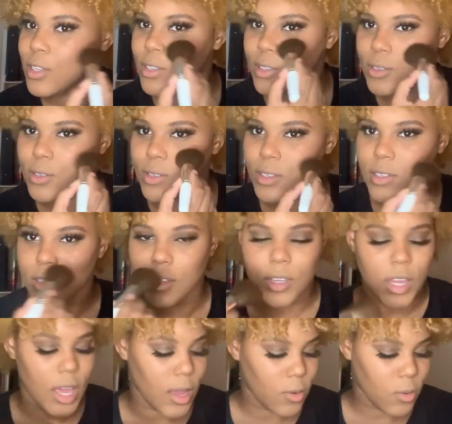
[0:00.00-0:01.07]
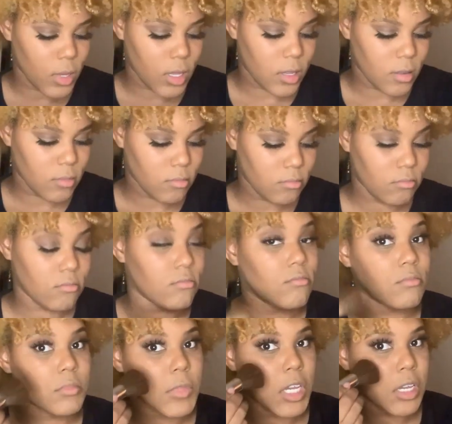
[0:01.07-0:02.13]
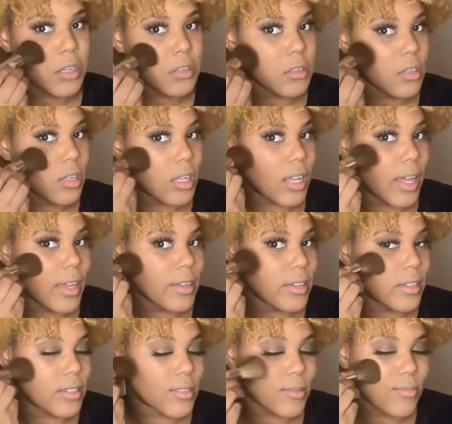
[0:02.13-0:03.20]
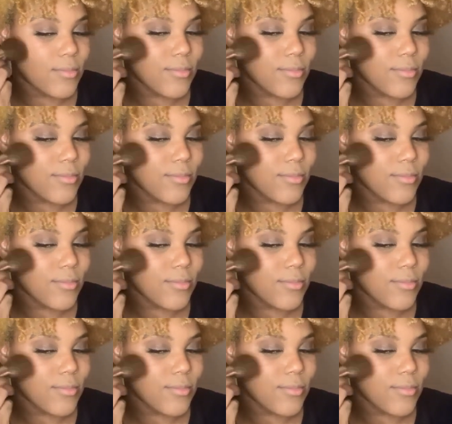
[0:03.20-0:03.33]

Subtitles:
So yeah, I actually like it.